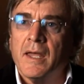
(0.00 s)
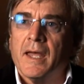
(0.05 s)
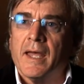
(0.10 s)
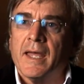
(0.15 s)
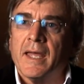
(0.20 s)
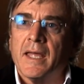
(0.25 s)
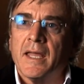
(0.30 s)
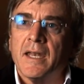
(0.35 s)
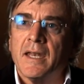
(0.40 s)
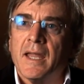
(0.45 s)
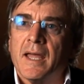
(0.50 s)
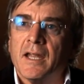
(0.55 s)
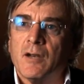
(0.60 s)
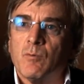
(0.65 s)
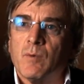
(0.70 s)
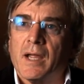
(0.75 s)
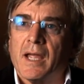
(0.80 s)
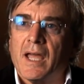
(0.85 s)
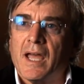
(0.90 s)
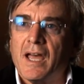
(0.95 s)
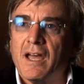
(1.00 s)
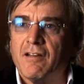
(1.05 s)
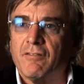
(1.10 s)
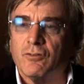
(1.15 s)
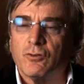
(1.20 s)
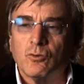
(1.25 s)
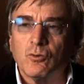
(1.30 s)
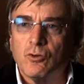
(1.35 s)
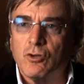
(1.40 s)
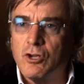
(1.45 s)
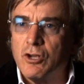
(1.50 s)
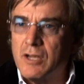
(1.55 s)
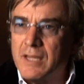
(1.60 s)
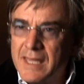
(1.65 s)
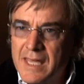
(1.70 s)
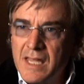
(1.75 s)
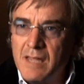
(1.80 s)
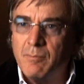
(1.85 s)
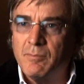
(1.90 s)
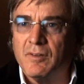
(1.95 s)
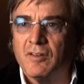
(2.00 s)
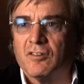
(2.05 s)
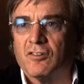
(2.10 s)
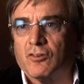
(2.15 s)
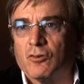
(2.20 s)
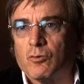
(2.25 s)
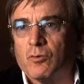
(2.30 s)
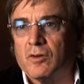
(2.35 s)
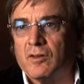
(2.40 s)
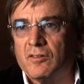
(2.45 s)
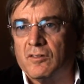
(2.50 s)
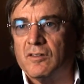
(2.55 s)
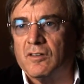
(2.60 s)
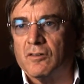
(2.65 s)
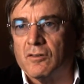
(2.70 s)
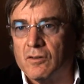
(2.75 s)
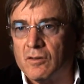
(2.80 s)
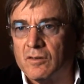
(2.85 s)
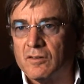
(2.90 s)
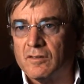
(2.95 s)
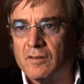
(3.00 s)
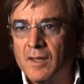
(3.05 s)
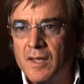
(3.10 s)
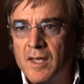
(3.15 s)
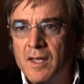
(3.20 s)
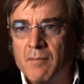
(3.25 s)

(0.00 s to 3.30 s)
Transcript: And, and we have to keep this craziness